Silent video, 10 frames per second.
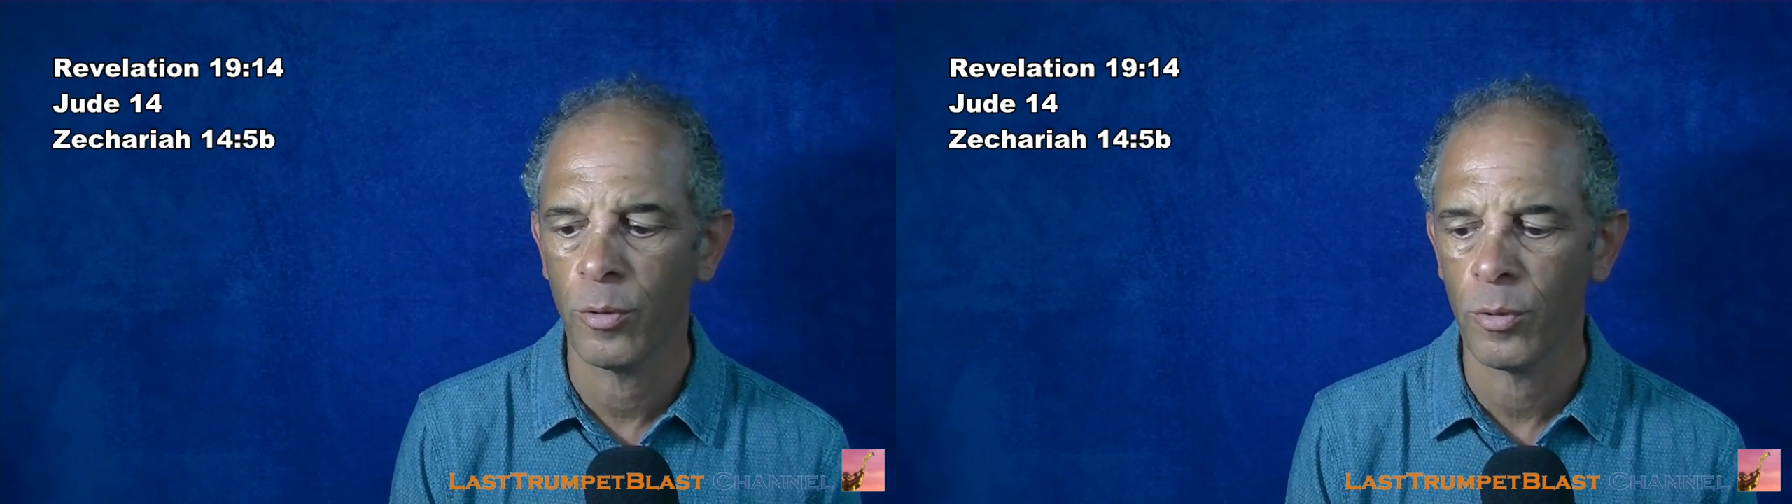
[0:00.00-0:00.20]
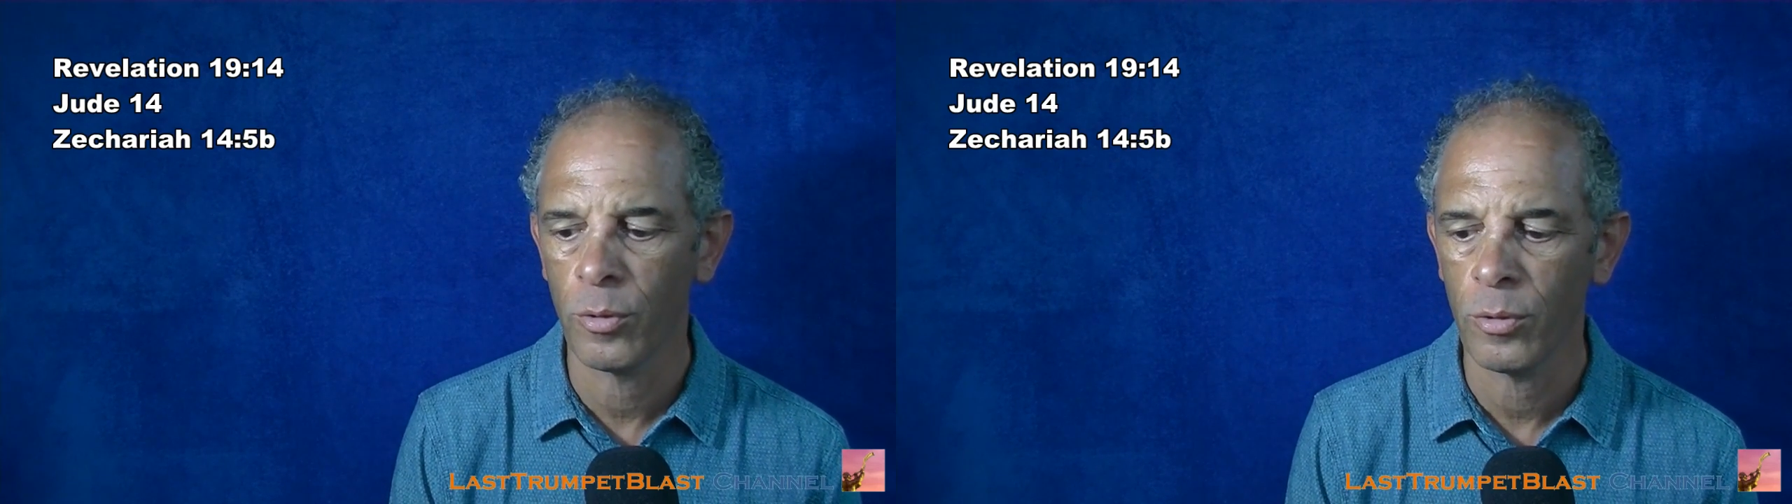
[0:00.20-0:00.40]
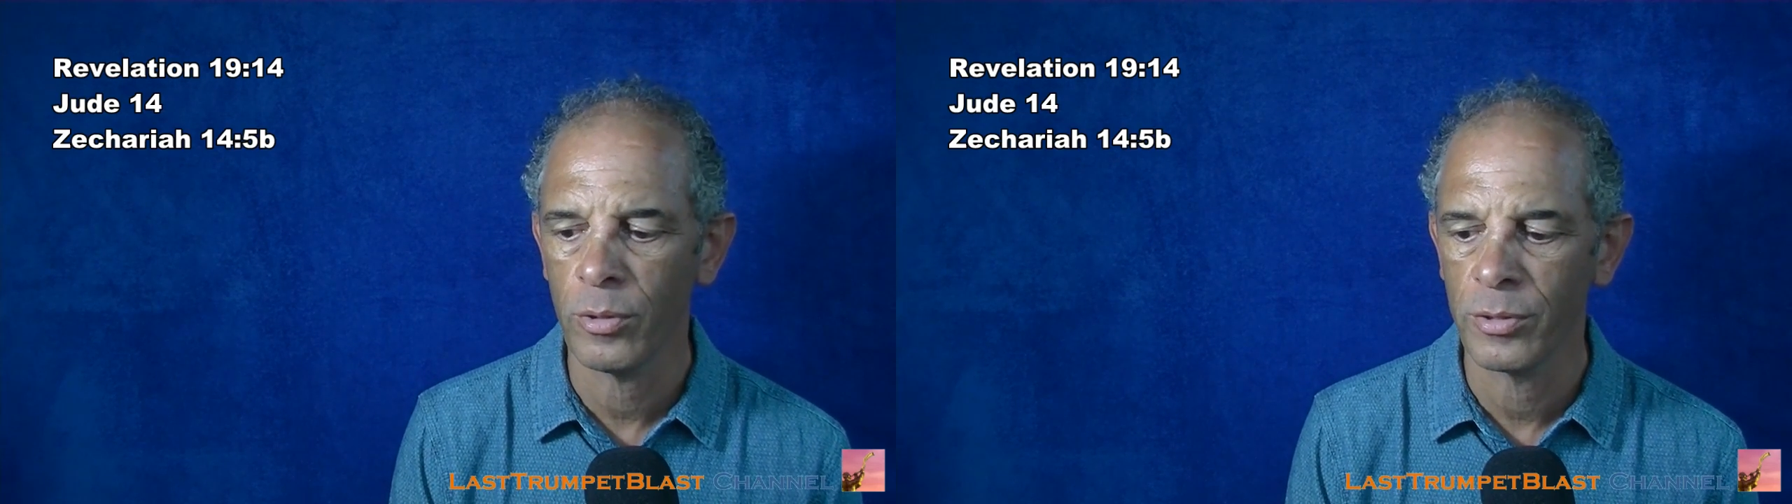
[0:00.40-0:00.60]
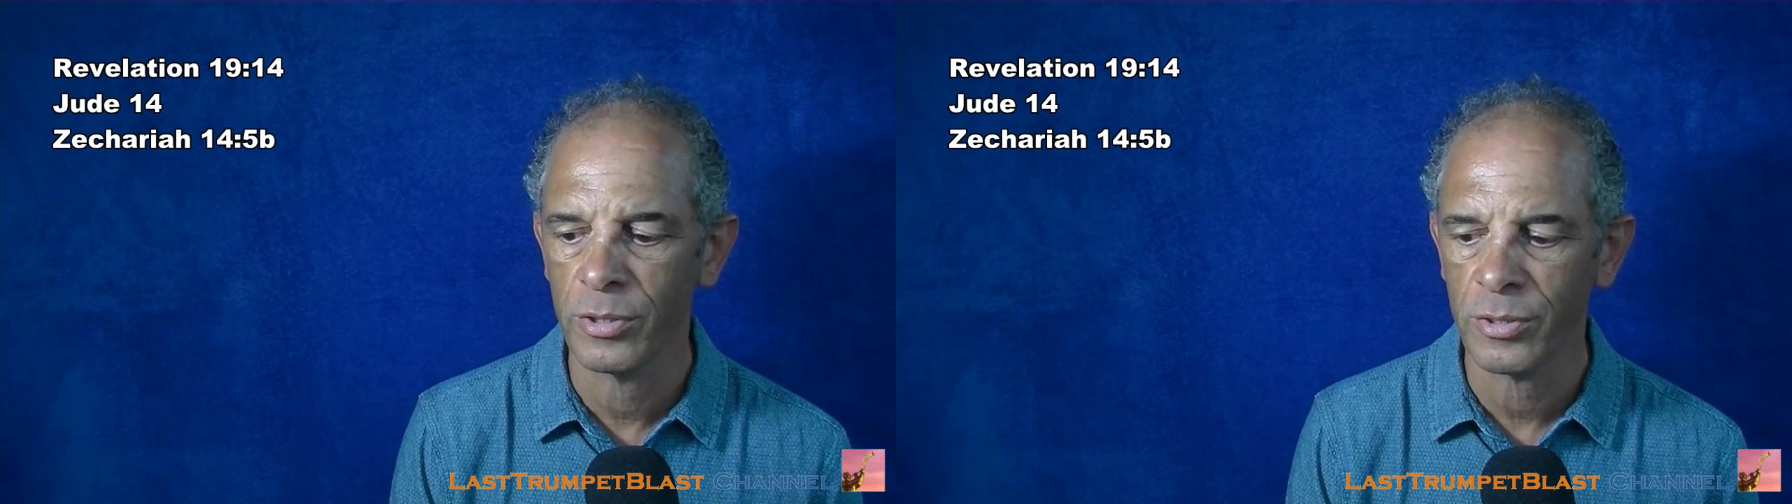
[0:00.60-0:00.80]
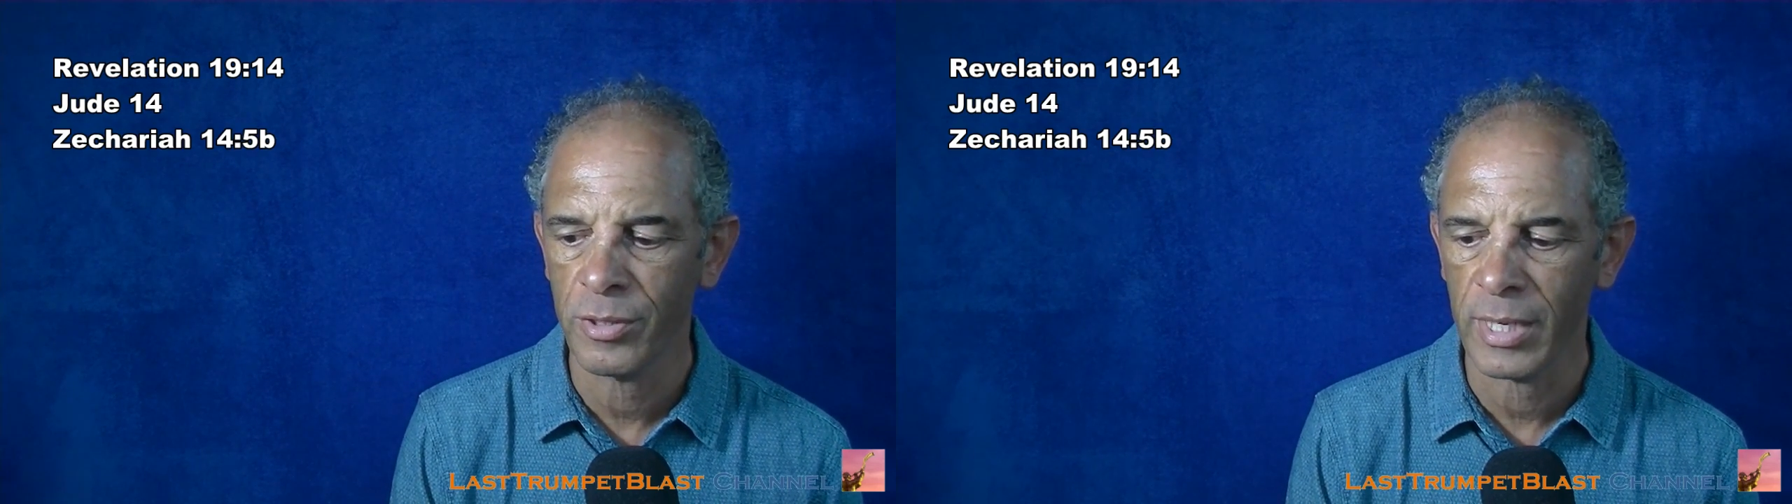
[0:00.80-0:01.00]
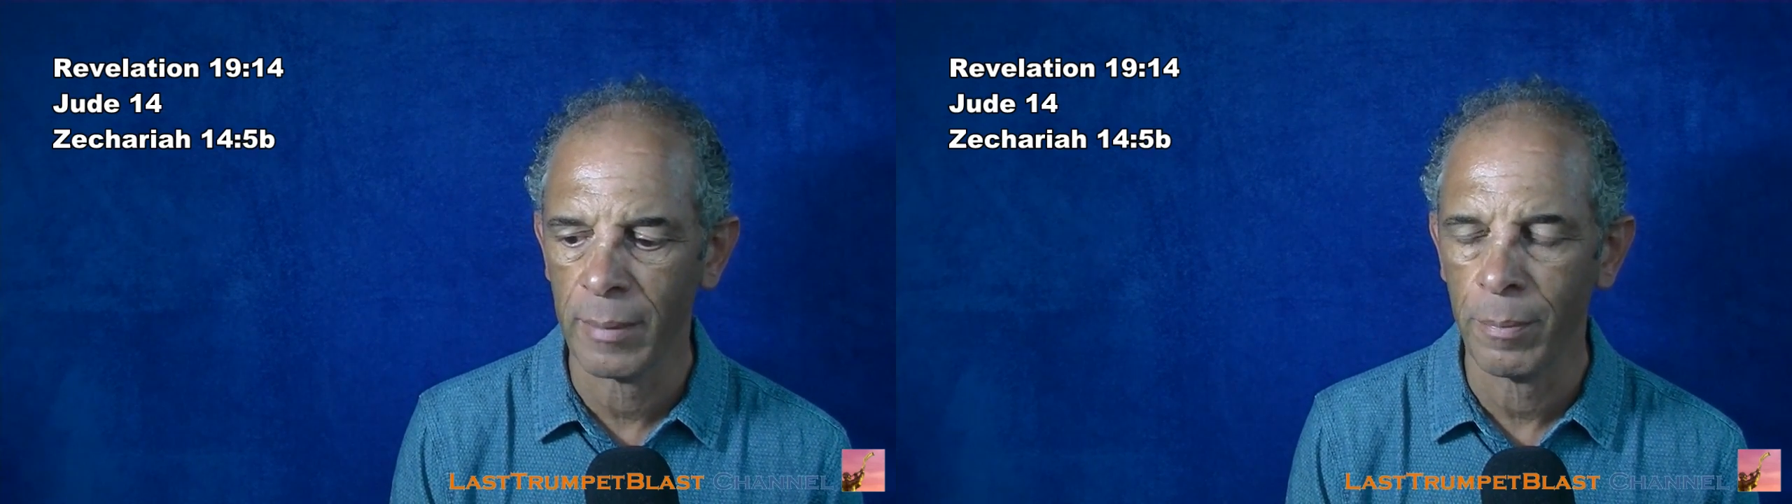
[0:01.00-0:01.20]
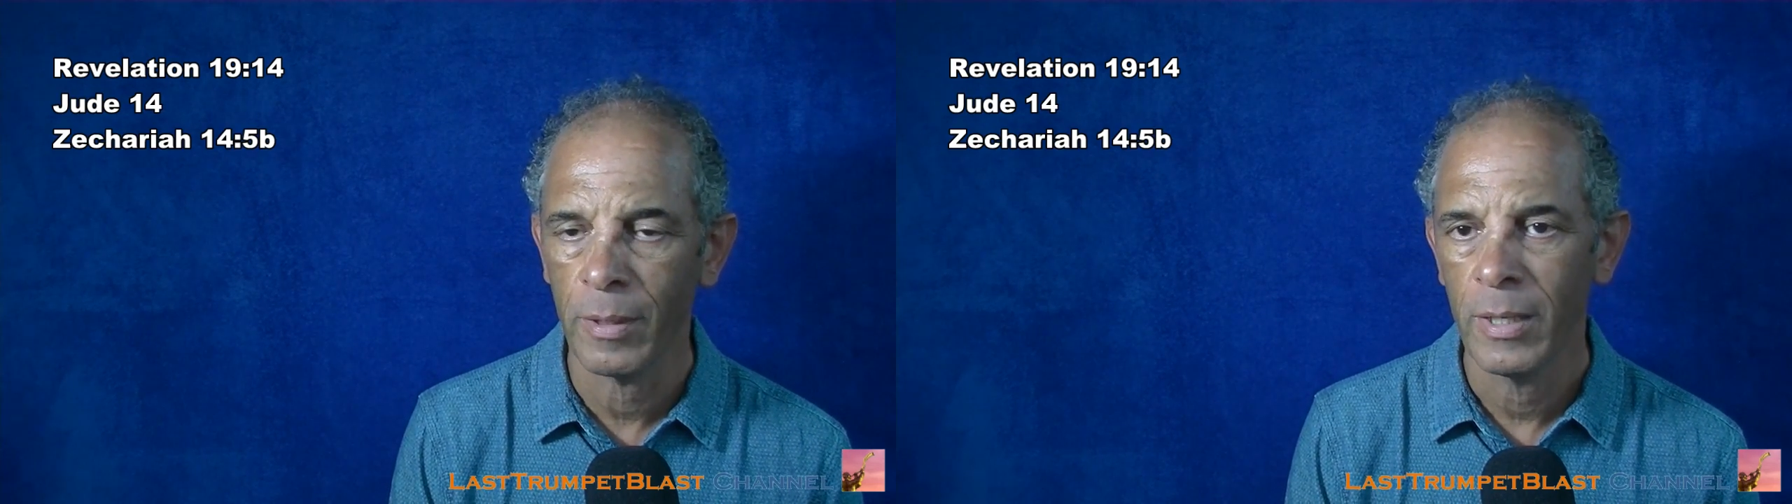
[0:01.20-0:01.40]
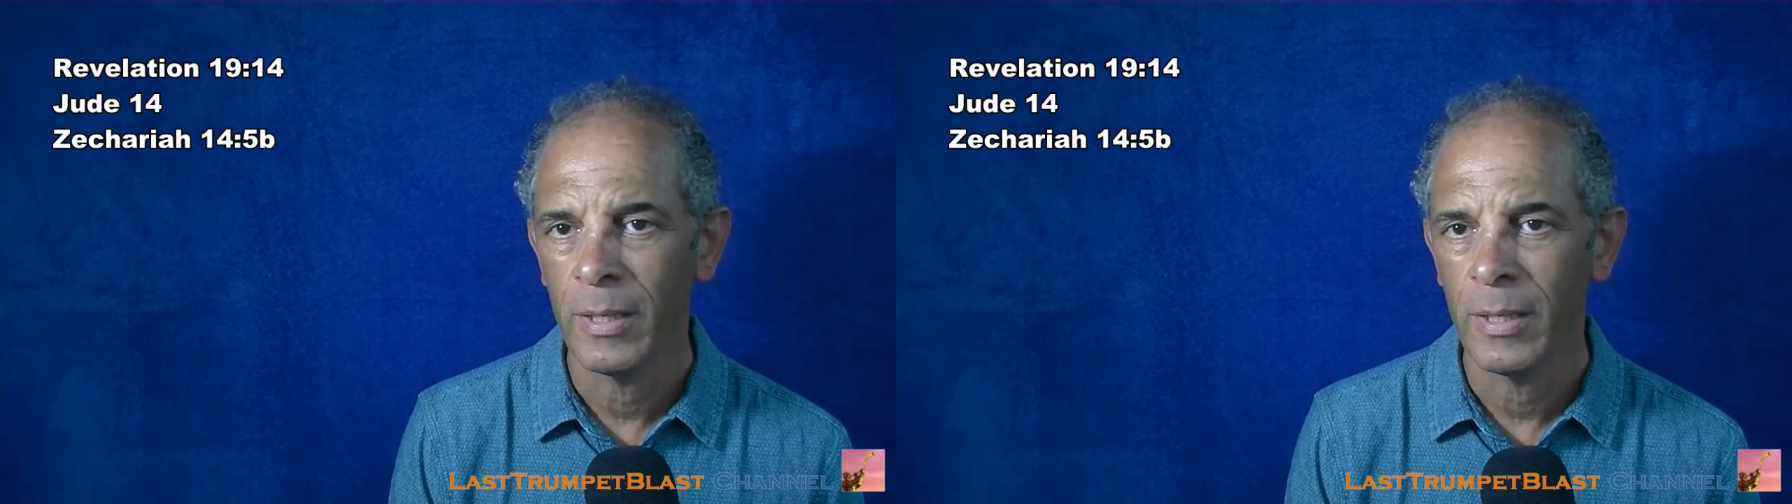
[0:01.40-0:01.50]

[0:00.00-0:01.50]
all describe